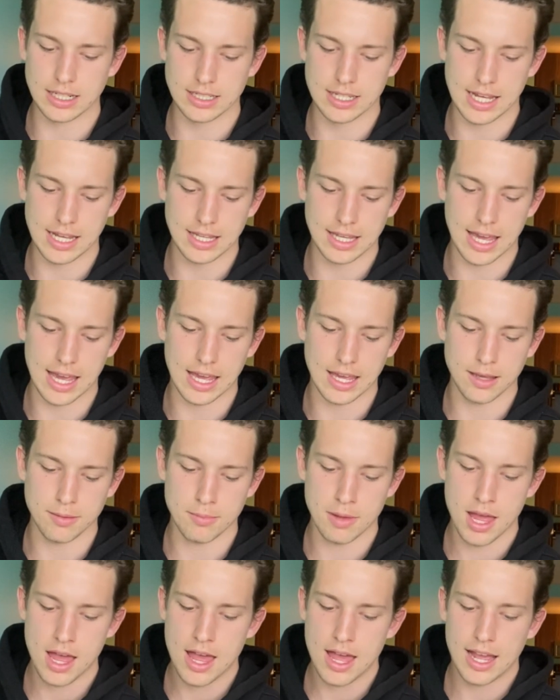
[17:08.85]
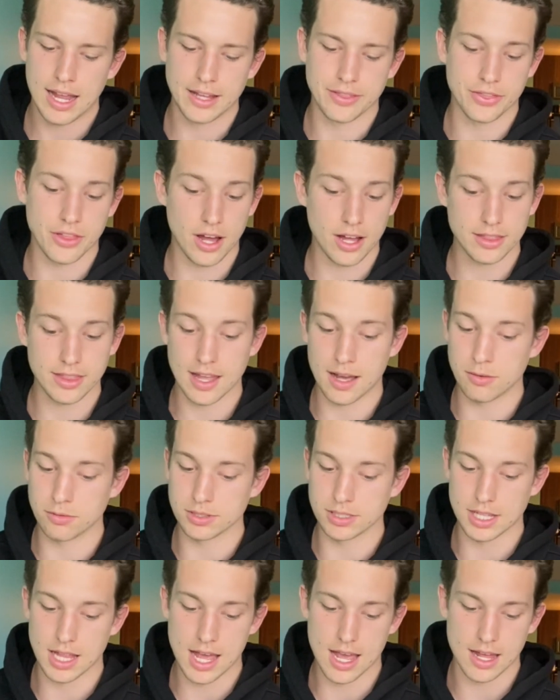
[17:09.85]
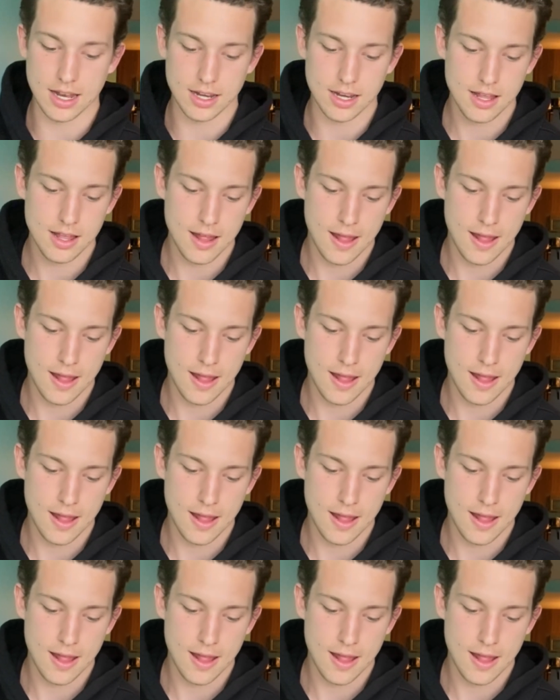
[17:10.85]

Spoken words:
Day came and thought that was that.